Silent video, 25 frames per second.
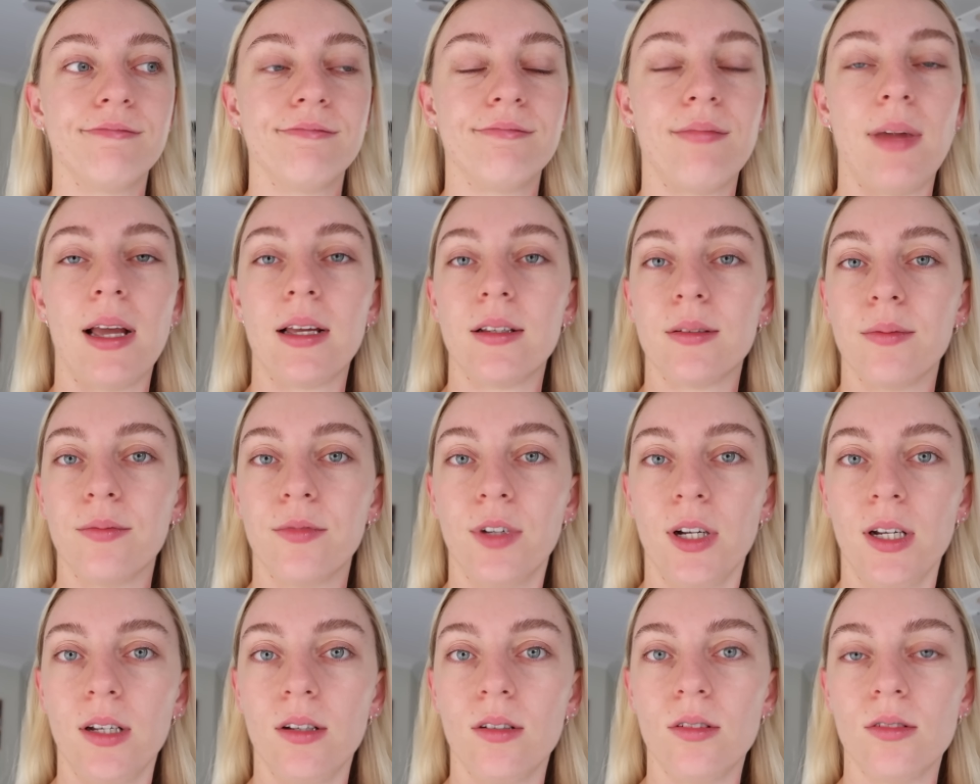make some
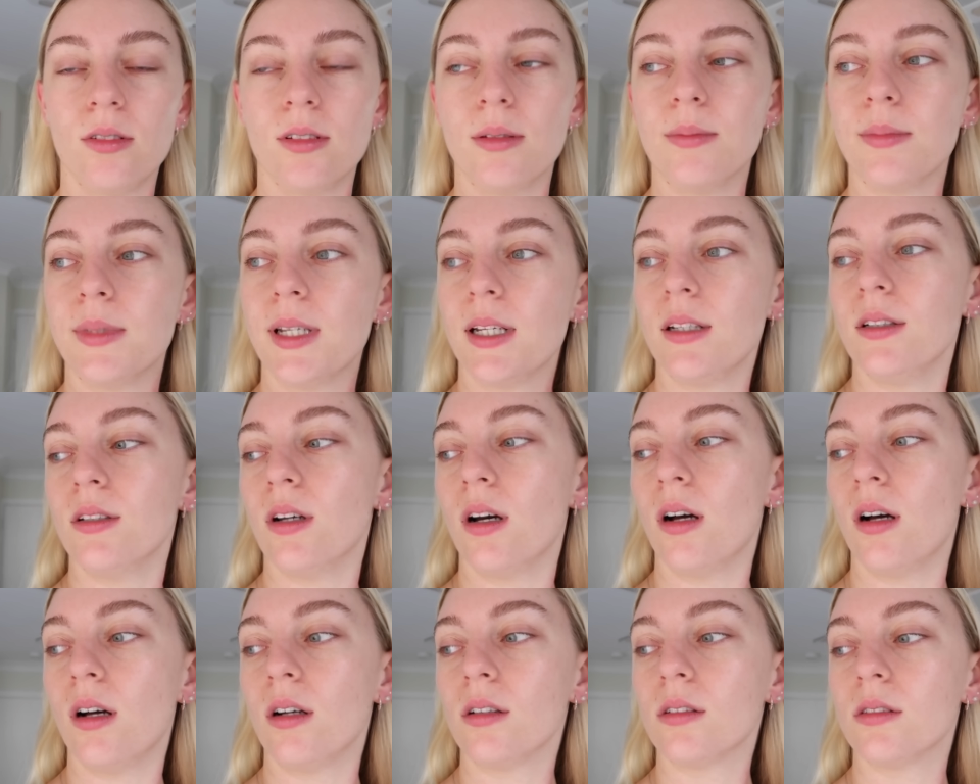reels, some
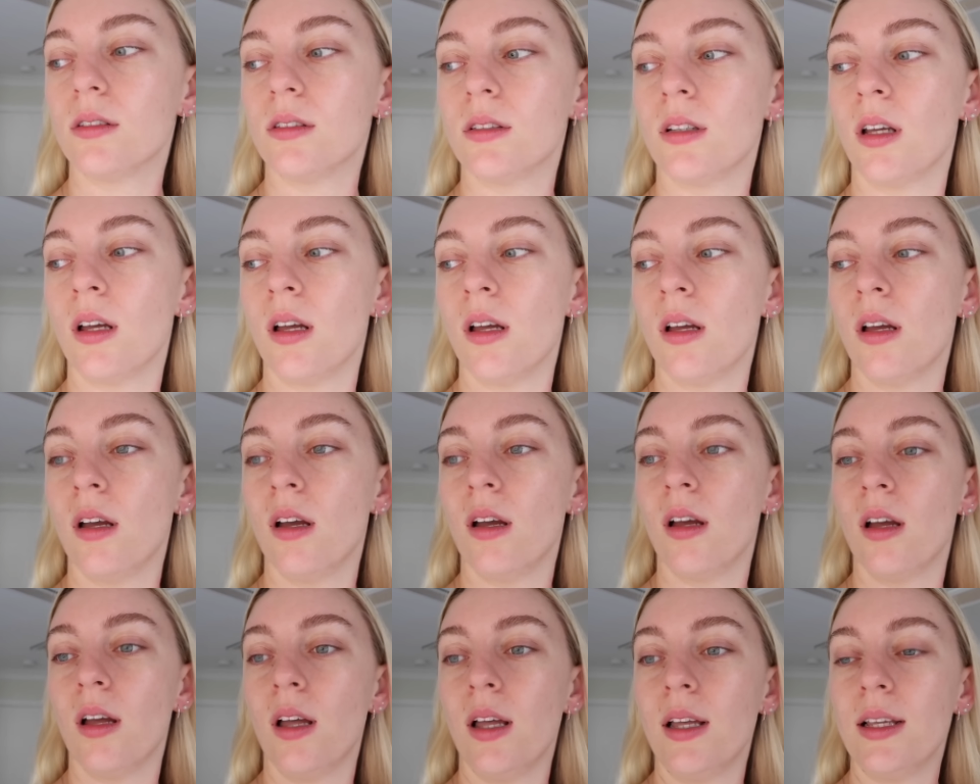TikToks
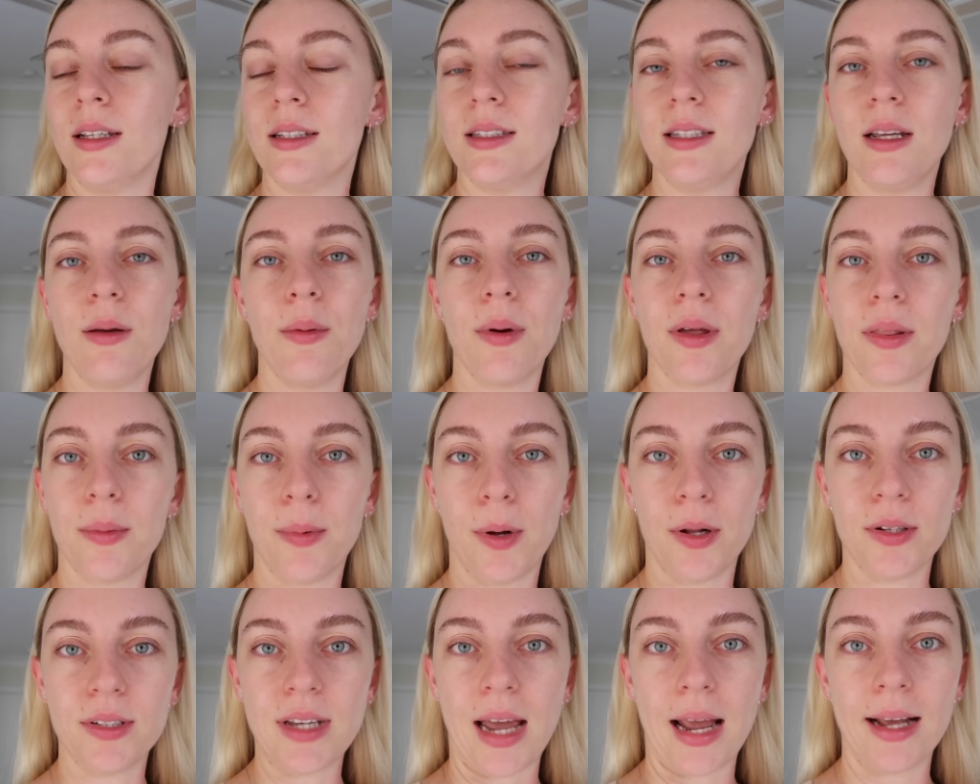see where the
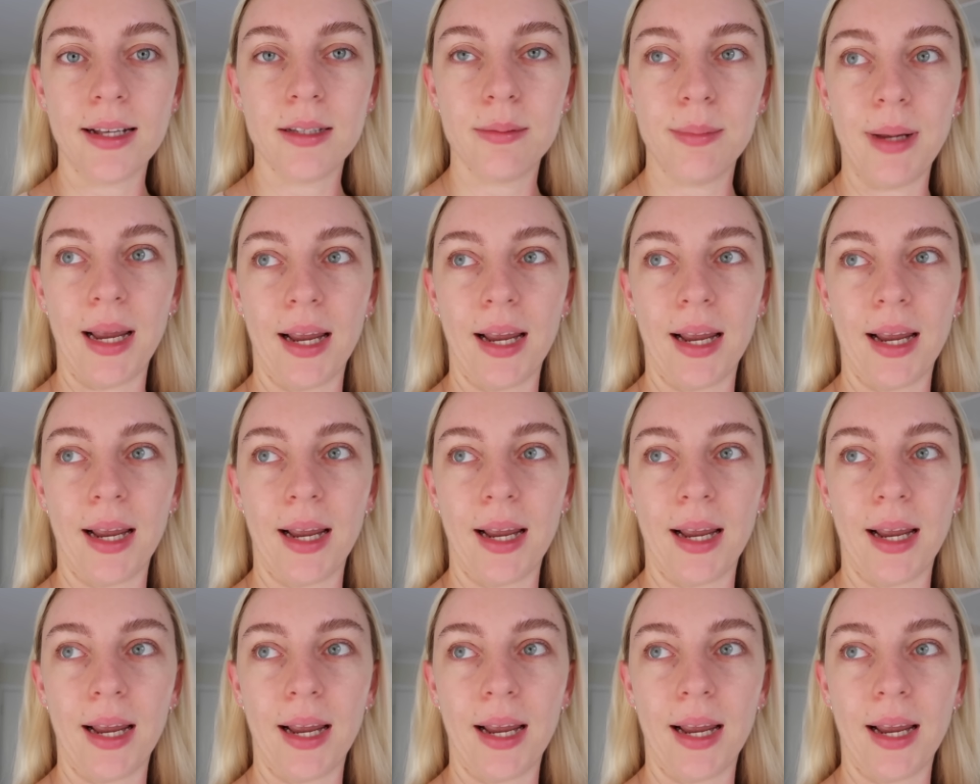world takes